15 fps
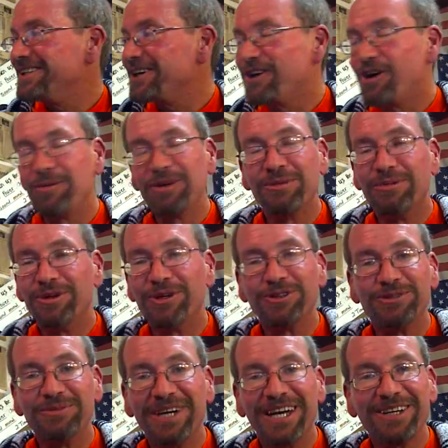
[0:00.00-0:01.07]
They call me the
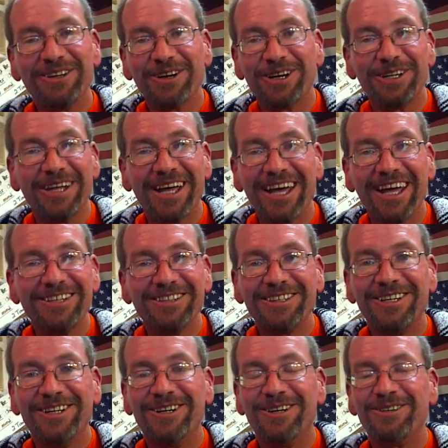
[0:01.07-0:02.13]
Bulletin Man. Look at that.
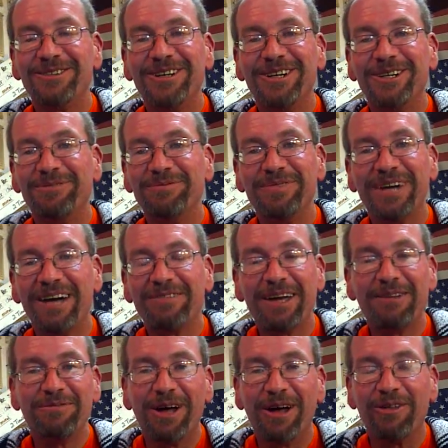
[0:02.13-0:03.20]
You know, um, I've
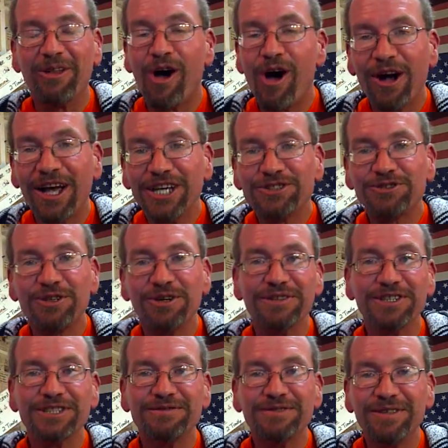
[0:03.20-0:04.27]
had a long history of
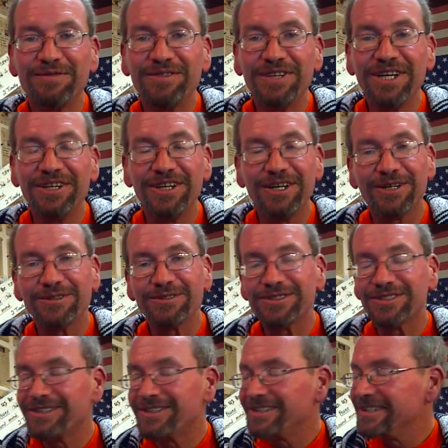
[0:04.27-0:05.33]
this, 15 years.
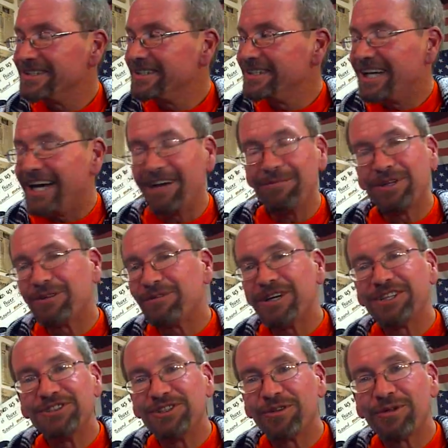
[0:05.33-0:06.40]
I've been
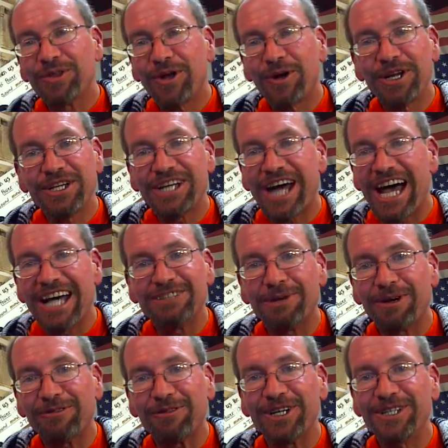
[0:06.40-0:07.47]
arrested over 30 times,
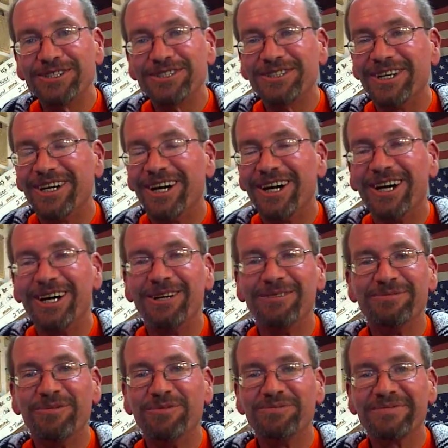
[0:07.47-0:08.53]
my friends. Um,
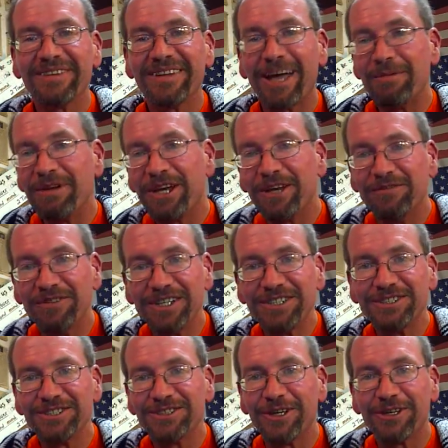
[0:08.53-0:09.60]
how many
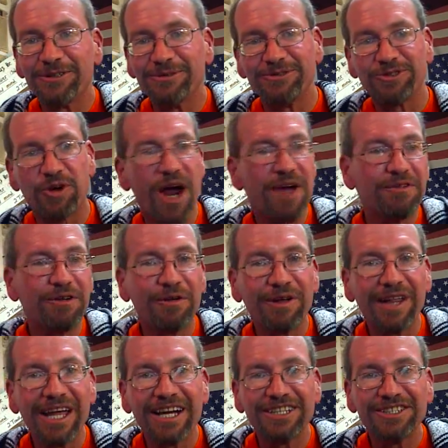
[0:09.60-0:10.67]
convictions other than
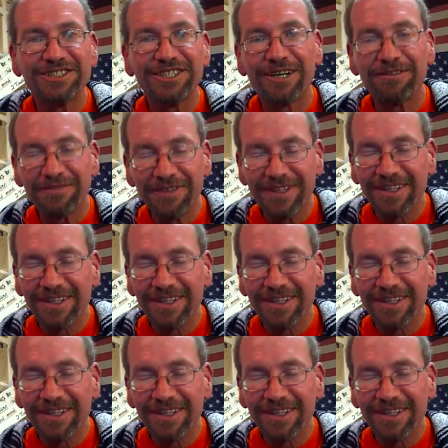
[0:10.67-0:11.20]
traffic-related stuff?